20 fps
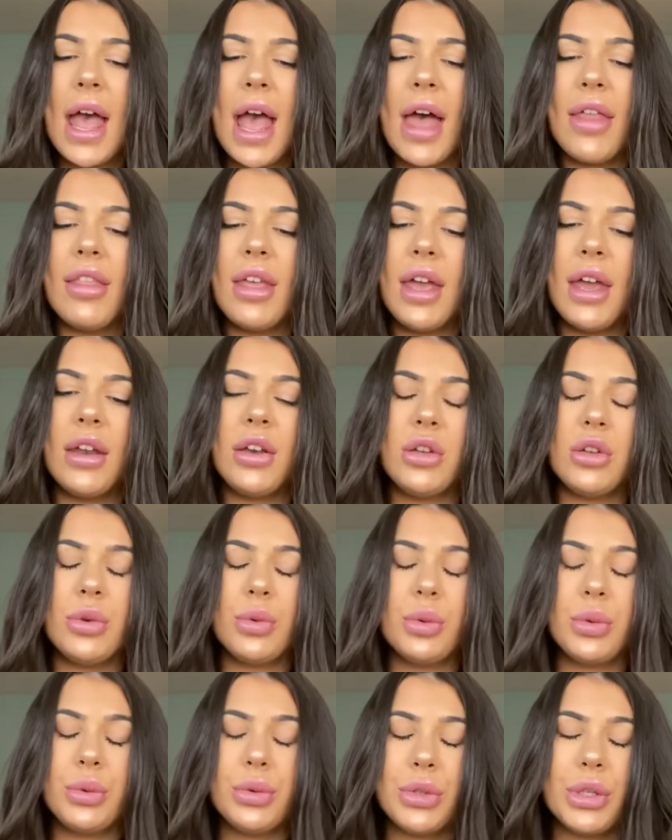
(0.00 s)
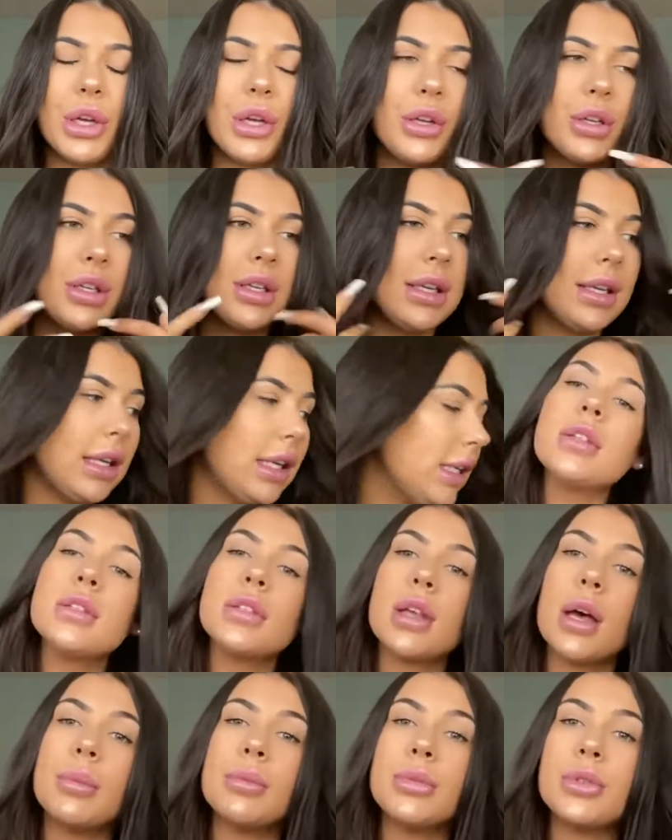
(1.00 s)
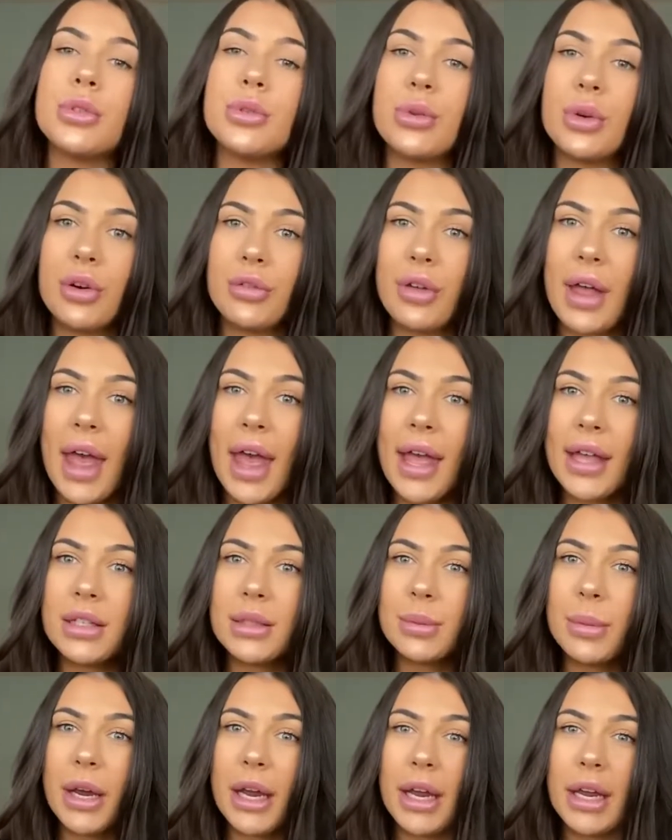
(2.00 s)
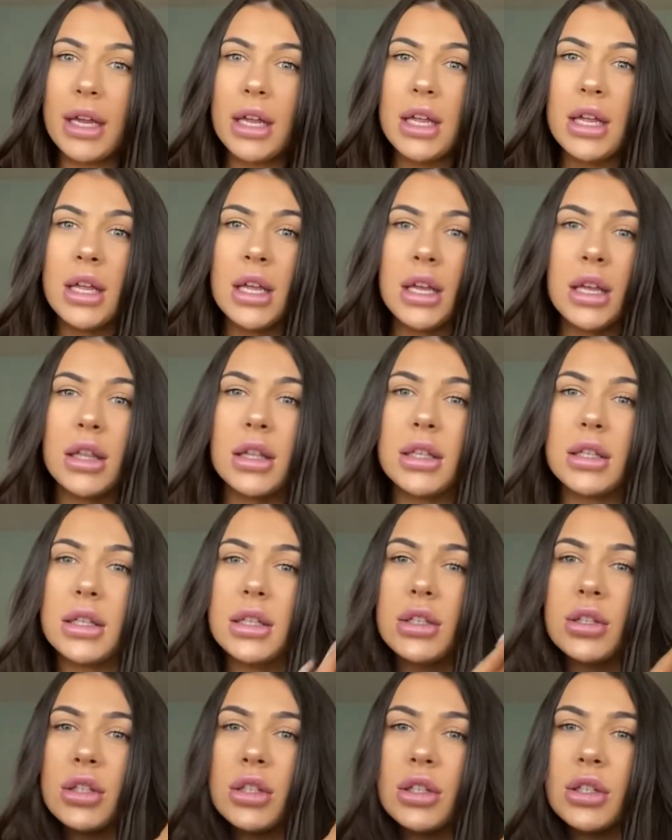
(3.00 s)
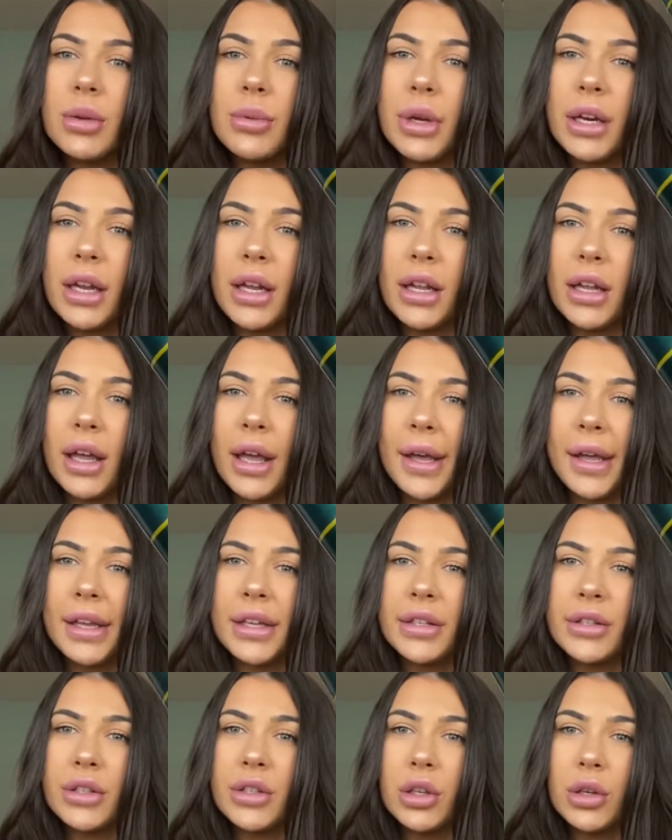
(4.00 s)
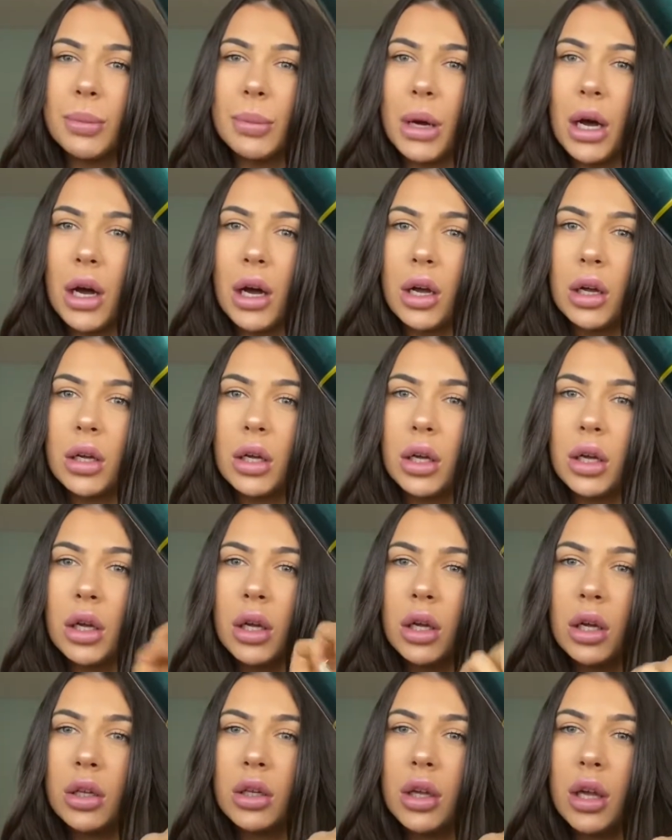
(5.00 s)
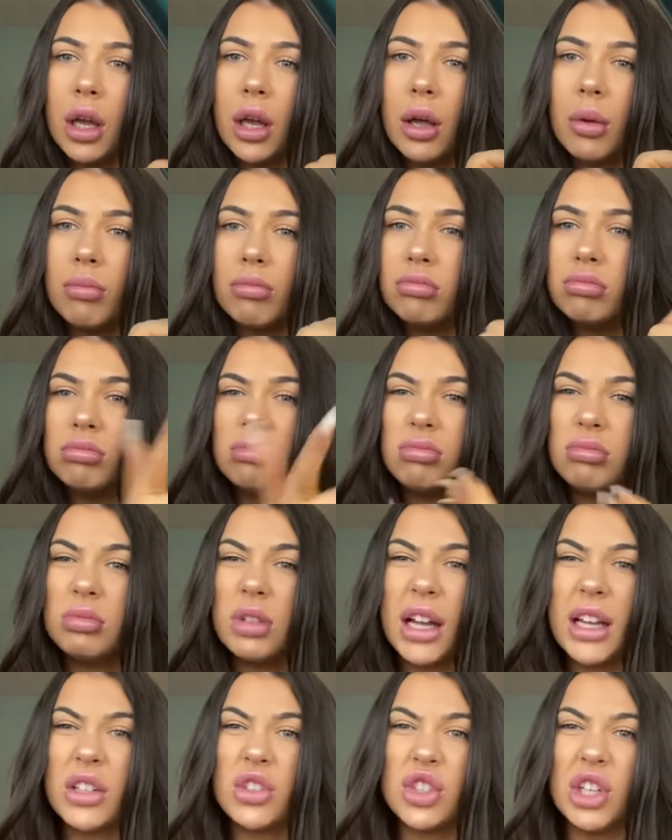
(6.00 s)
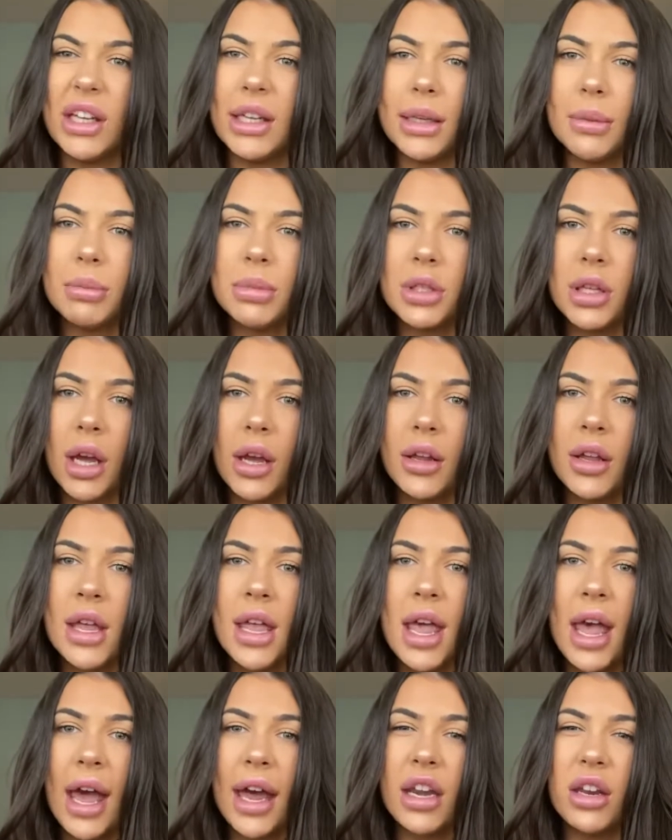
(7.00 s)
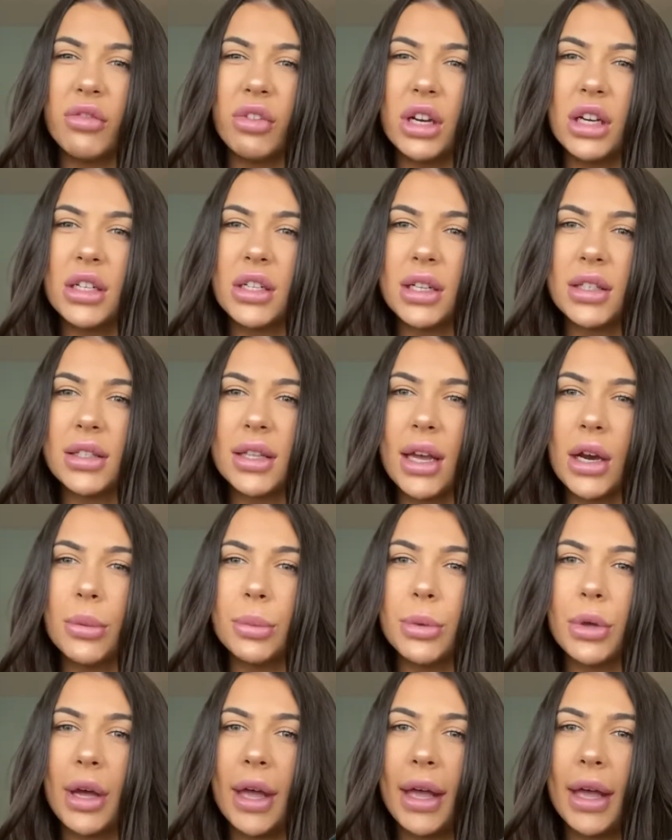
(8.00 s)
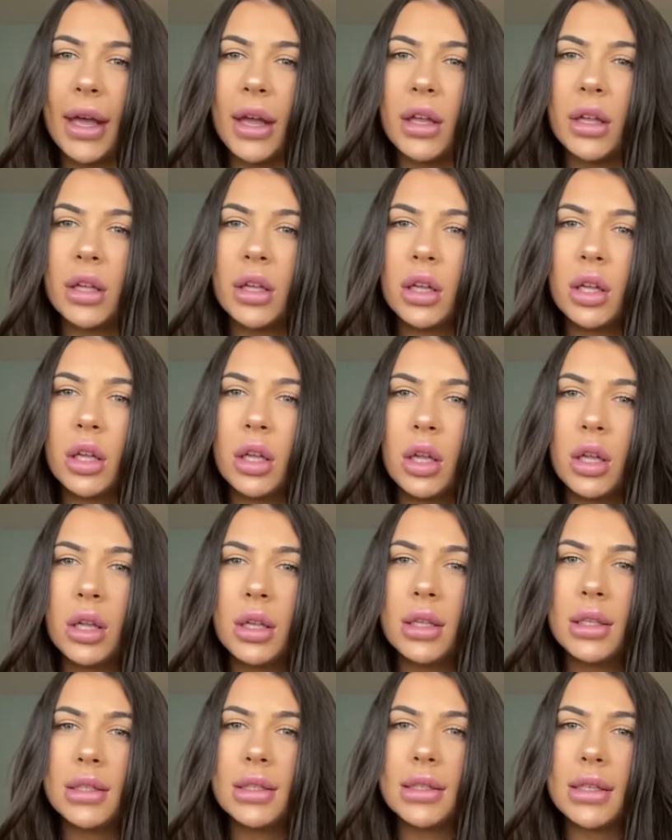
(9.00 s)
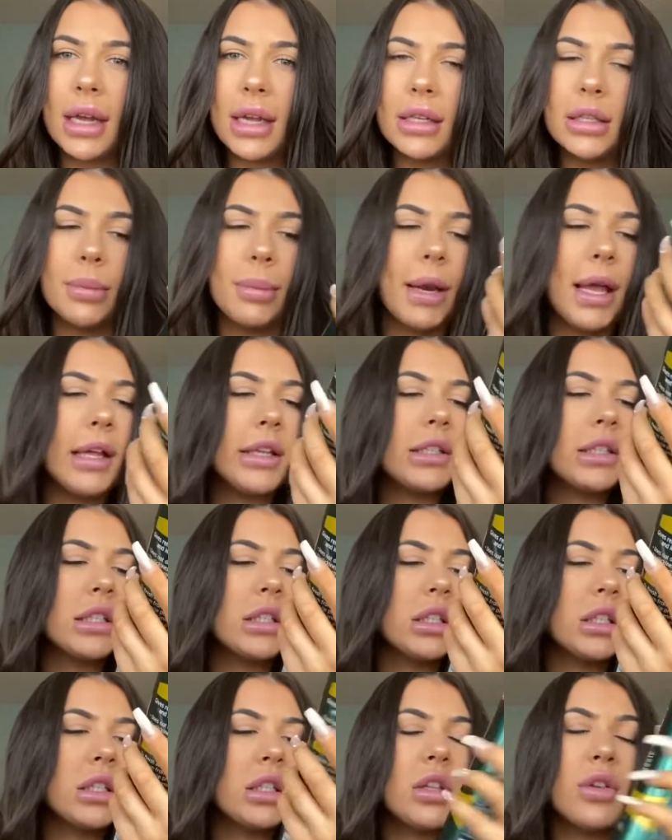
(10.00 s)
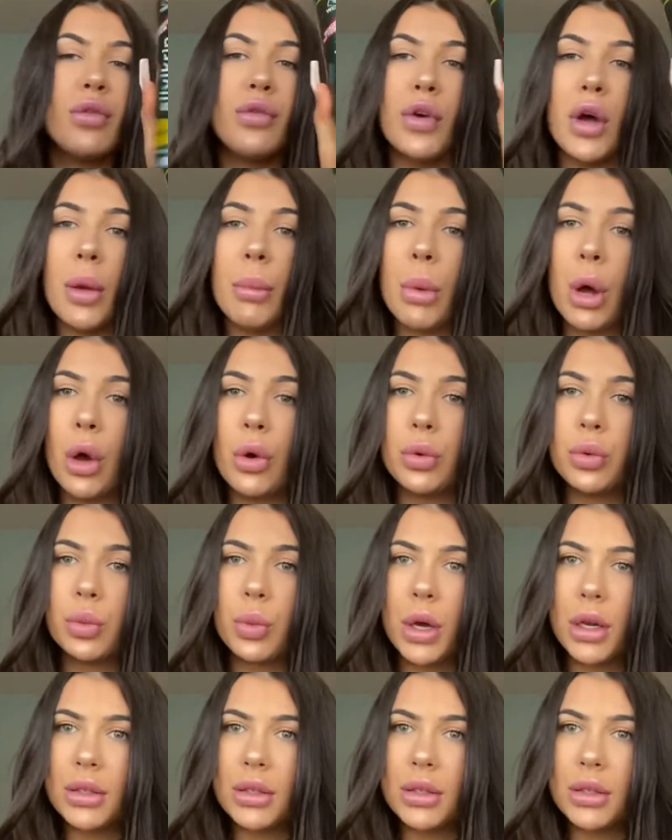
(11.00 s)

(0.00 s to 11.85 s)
And then you'll also need some sort of hairspray. This is just the one I get. It's super like cheap, so, and it really does help your hair stay into place. This is the firm hold one.